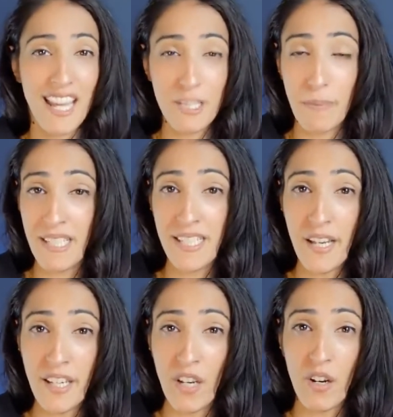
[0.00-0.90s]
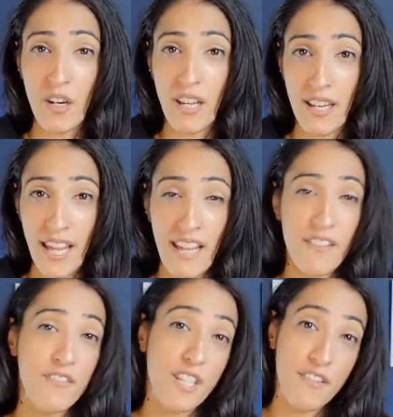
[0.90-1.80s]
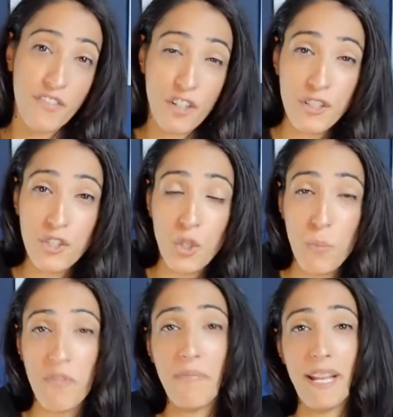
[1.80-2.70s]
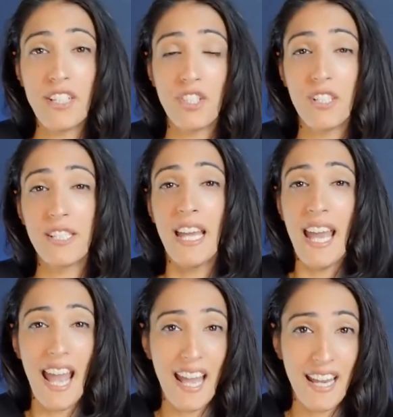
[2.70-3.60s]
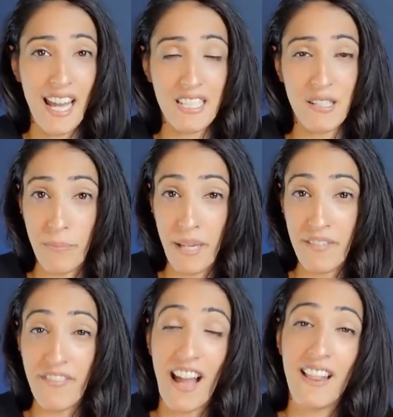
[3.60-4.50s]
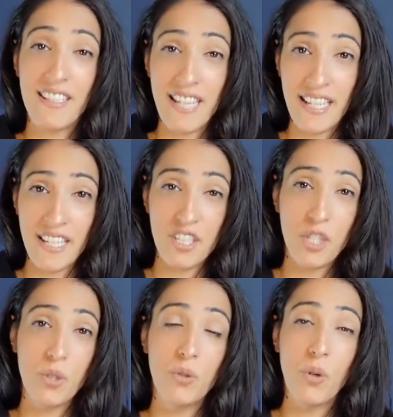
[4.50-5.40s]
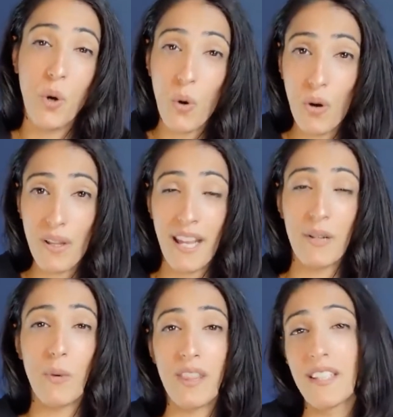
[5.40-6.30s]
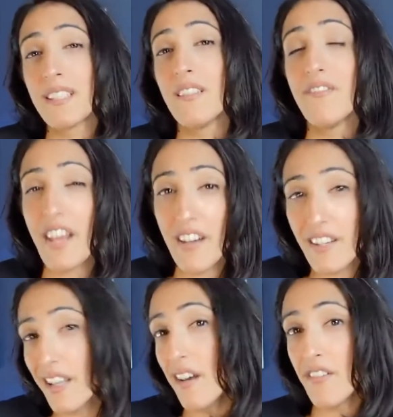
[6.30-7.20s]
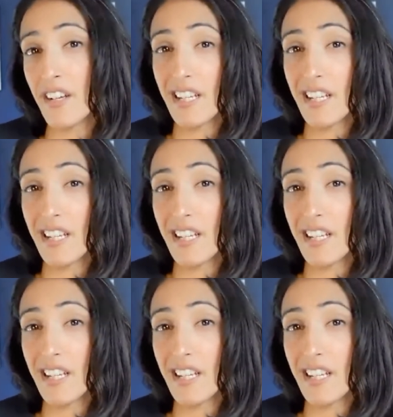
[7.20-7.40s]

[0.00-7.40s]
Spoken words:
that's been studied in a diverse group of patients and has been validated to correlate with the severity of a